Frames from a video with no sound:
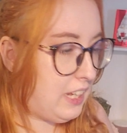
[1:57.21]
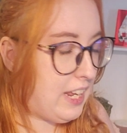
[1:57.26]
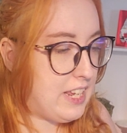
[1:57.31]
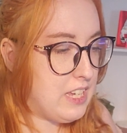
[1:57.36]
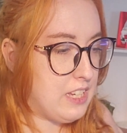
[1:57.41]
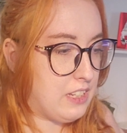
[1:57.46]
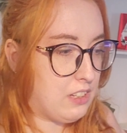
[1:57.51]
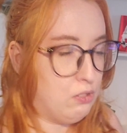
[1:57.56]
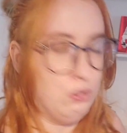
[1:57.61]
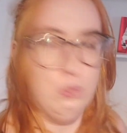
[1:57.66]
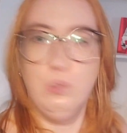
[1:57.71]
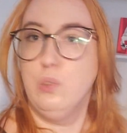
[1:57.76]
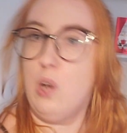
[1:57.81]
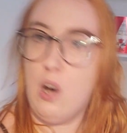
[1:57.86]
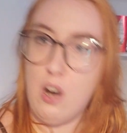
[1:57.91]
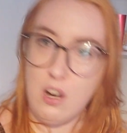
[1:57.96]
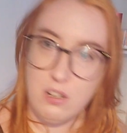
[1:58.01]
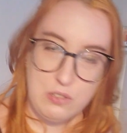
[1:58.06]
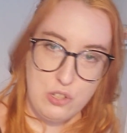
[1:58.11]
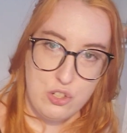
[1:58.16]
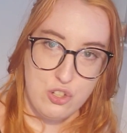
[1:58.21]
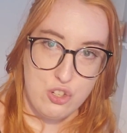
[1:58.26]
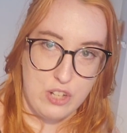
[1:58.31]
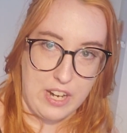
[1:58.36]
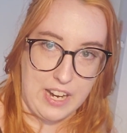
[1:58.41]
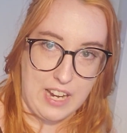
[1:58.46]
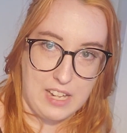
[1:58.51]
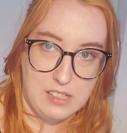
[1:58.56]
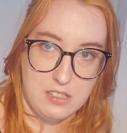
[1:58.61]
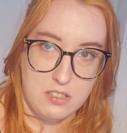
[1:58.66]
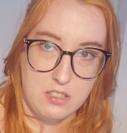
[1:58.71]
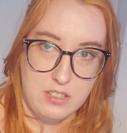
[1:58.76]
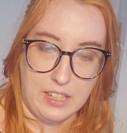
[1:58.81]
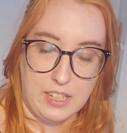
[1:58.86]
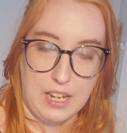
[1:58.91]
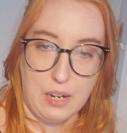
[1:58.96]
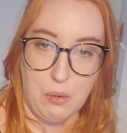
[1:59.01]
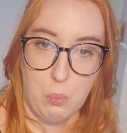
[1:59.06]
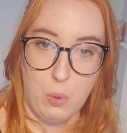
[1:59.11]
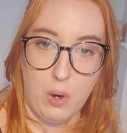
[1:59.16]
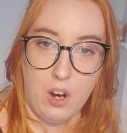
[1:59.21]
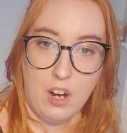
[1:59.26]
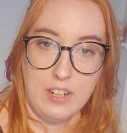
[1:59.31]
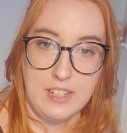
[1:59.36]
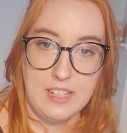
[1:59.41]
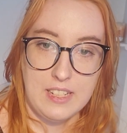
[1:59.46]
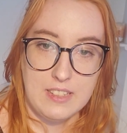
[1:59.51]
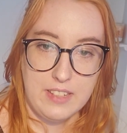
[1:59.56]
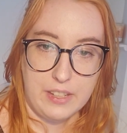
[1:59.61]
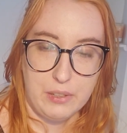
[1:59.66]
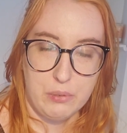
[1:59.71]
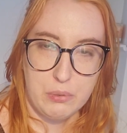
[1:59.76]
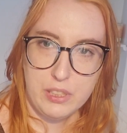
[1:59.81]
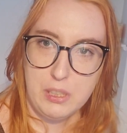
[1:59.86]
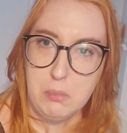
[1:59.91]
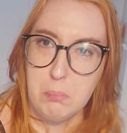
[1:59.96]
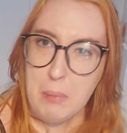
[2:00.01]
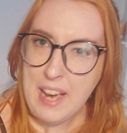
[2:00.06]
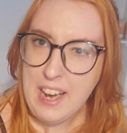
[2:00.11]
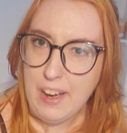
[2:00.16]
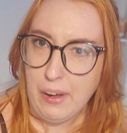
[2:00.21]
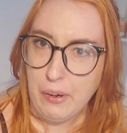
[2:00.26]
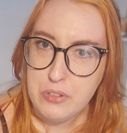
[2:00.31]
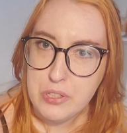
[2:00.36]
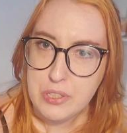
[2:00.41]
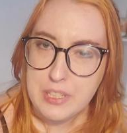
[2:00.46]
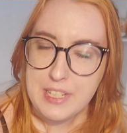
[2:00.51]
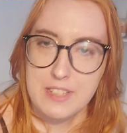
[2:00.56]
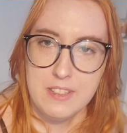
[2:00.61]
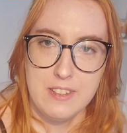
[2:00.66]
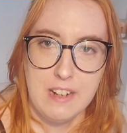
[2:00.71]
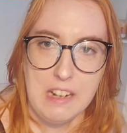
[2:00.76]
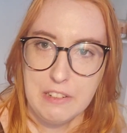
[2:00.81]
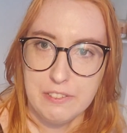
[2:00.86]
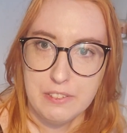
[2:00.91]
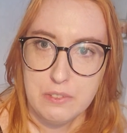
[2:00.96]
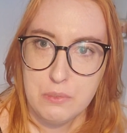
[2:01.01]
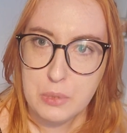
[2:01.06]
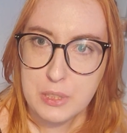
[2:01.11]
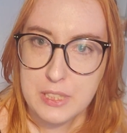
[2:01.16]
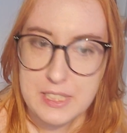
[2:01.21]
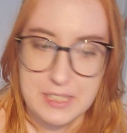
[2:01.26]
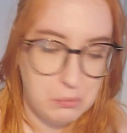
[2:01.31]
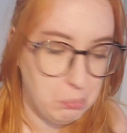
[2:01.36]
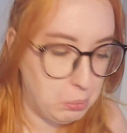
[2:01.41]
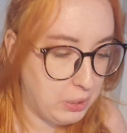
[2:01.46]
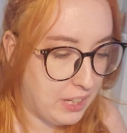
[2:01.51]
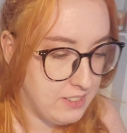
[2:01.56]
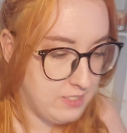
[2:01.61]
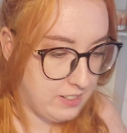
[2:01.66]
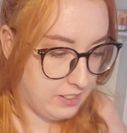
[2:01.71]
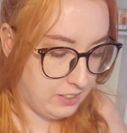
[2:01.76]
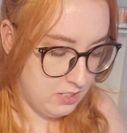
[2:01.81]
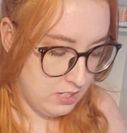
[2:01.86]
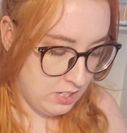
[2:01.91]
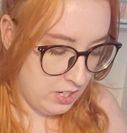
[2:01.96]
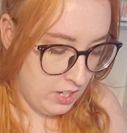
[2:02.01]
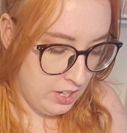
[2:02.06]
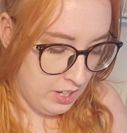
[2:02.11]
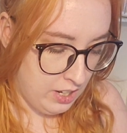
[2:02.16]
like long strands like I want. It's like really powdery stuff and really unpleasant.